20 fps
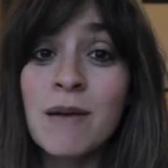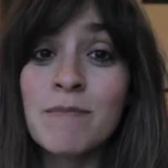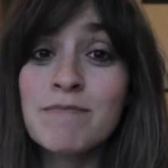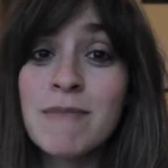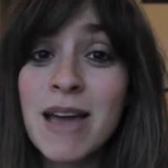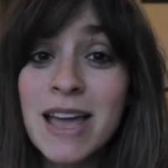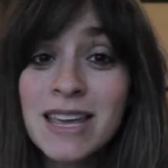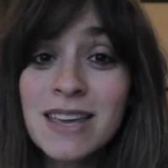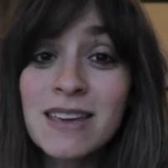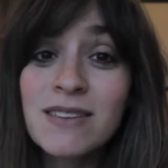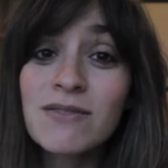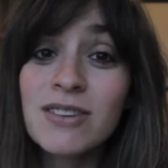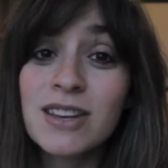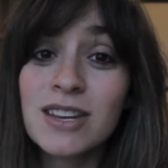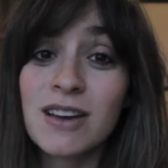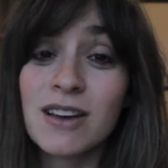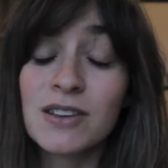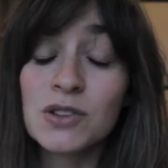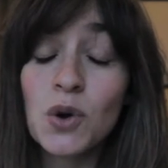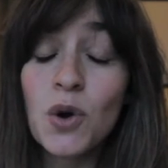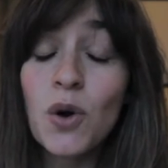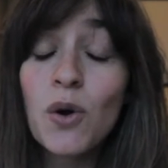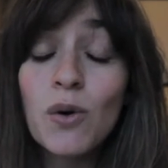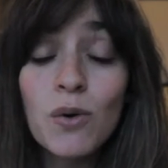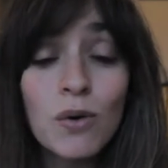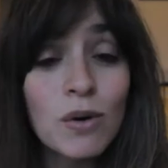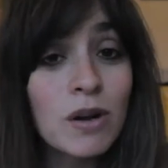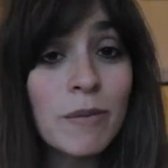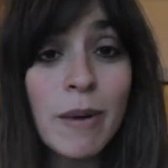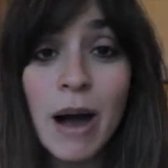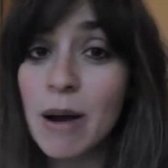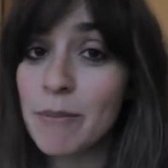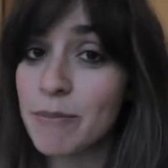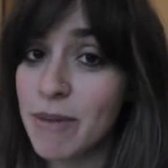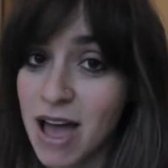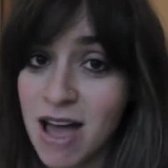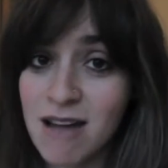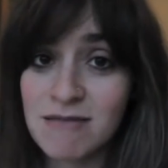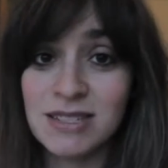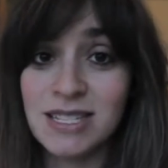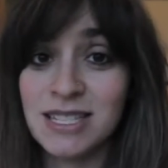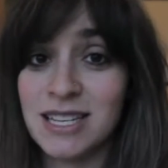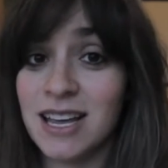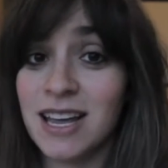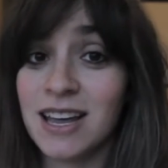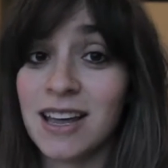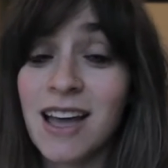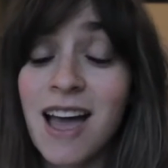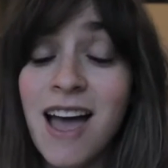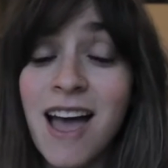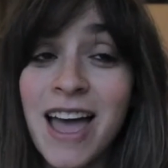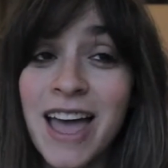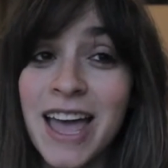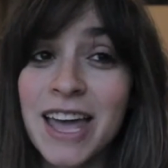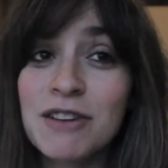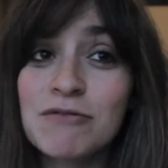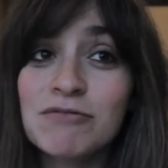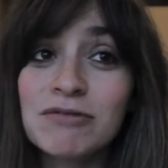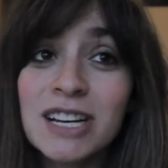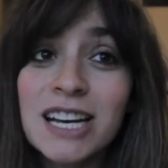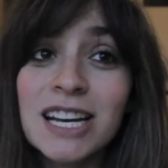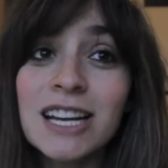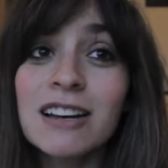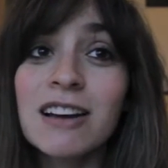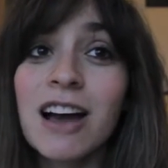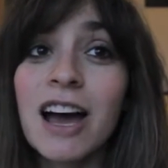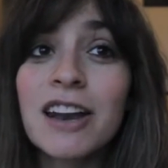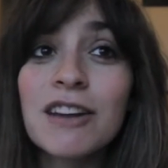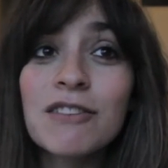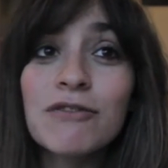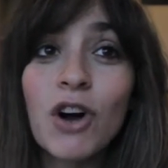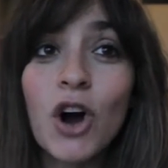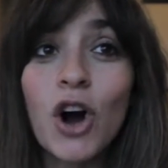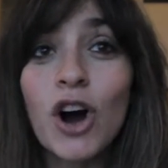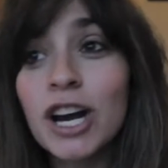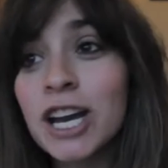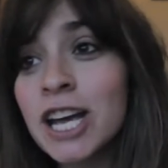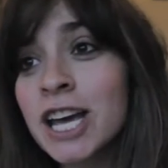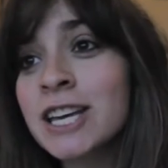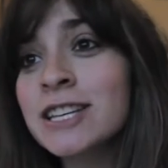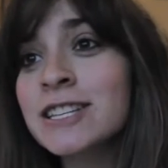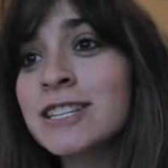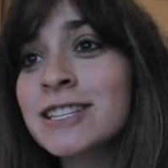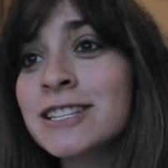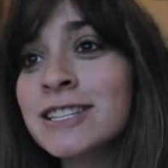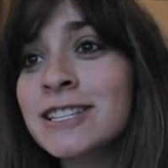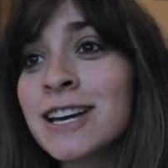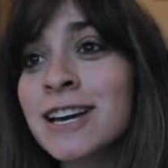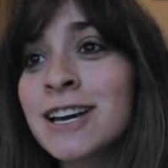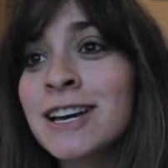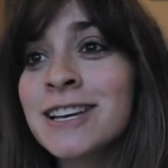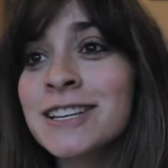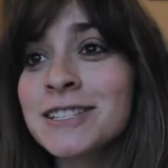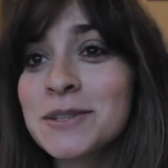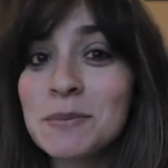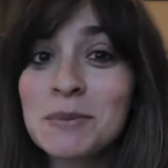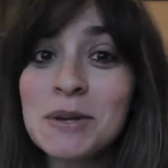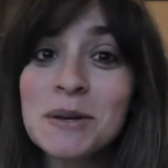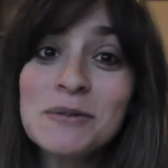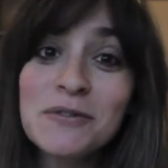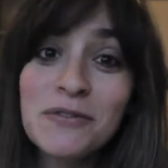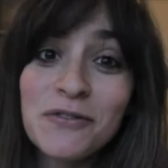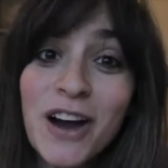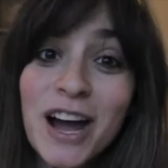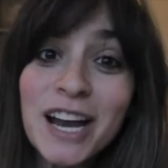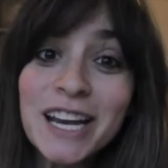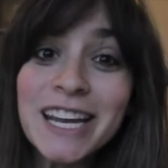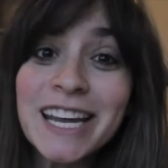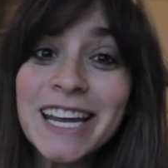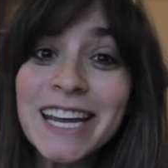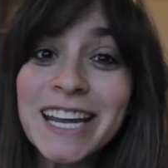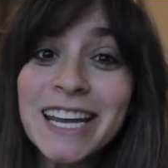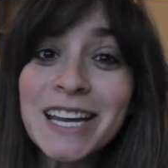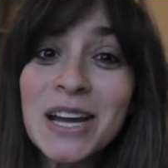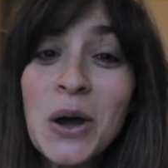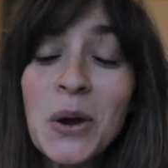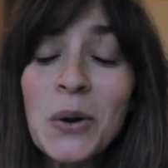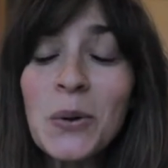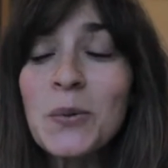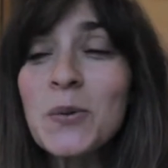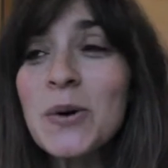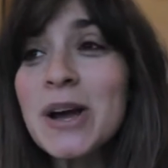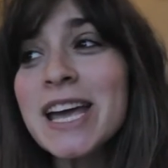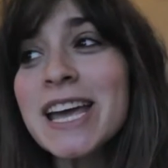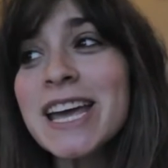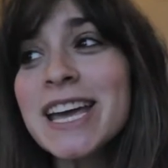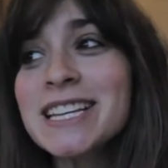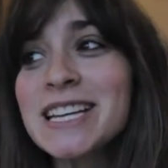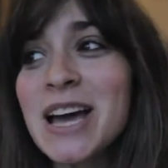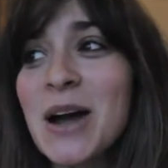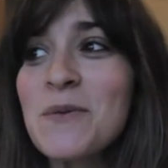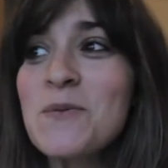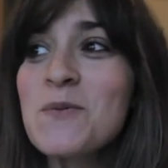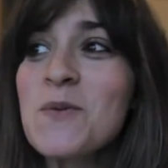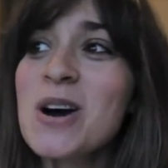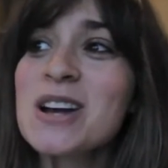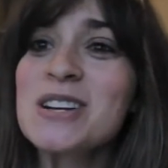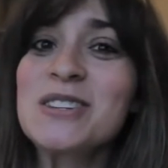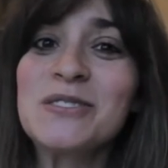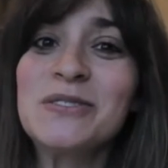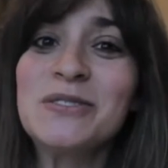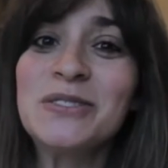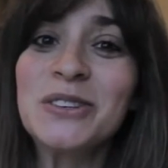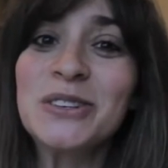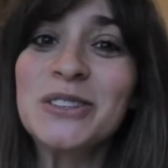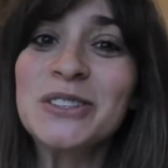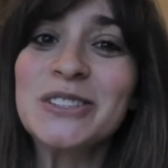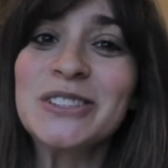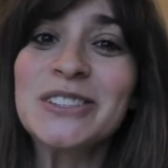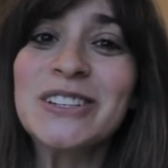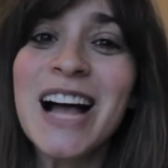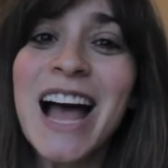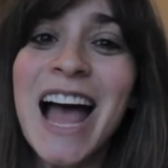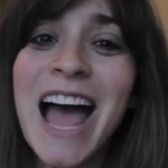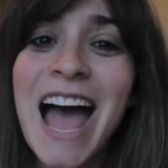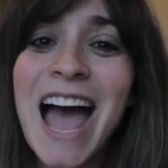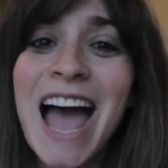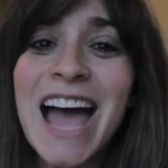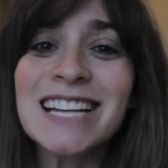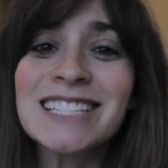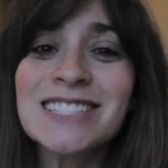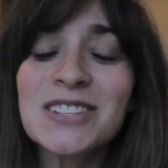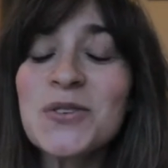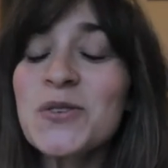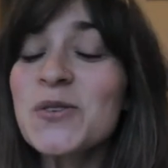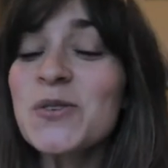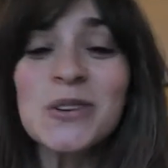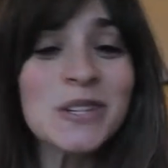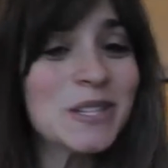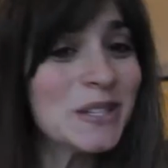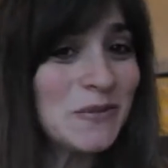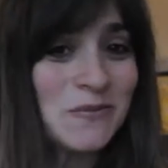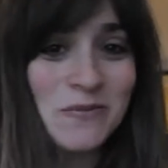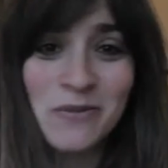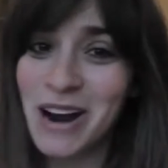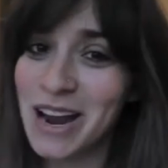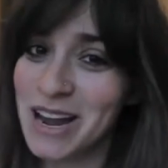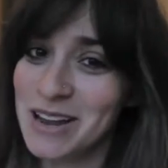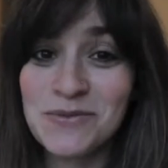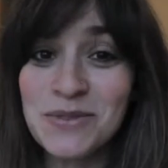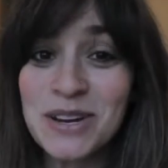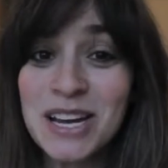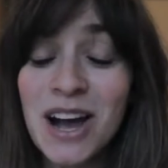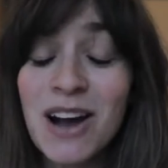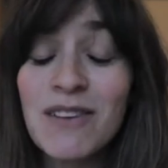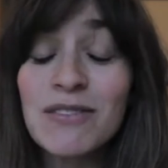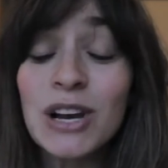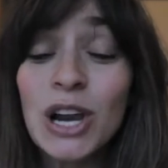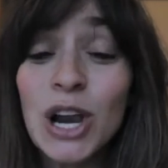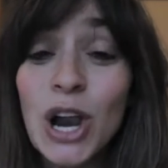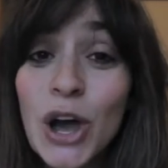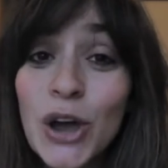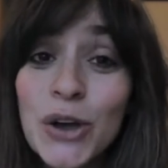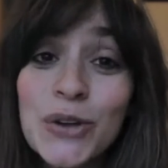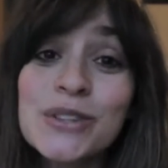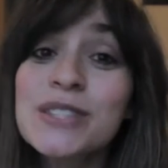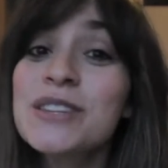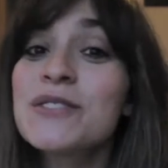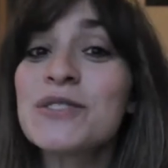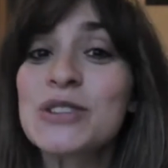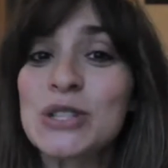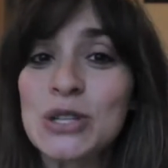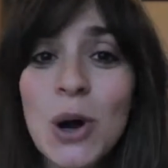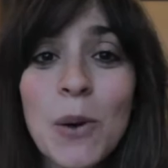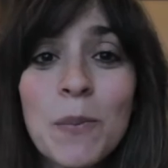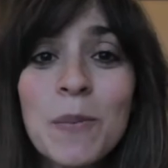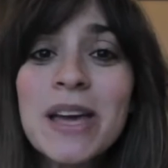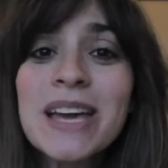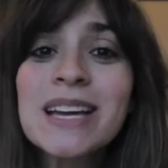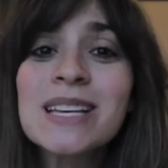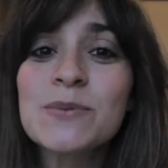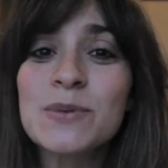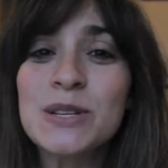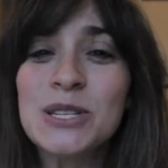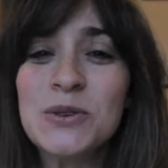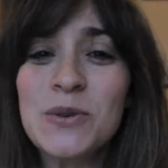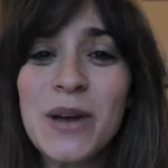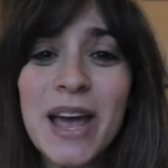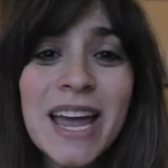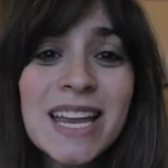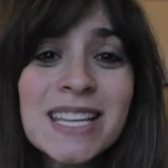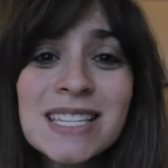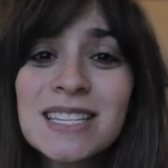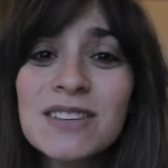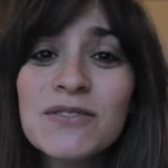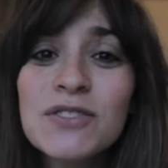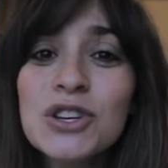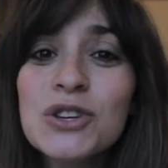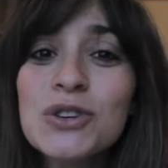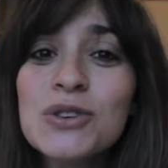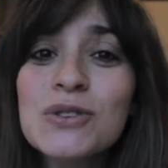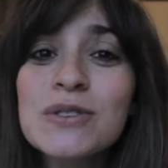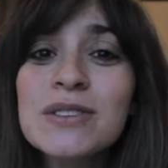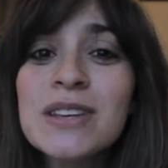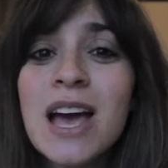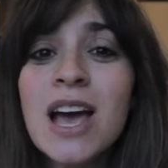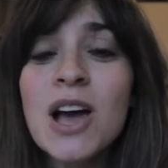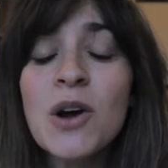making videos all about parenting in a really kind of honest, sometimes funny, weird and wonderful and awesome way. We cover loads of different topics, we do interviews,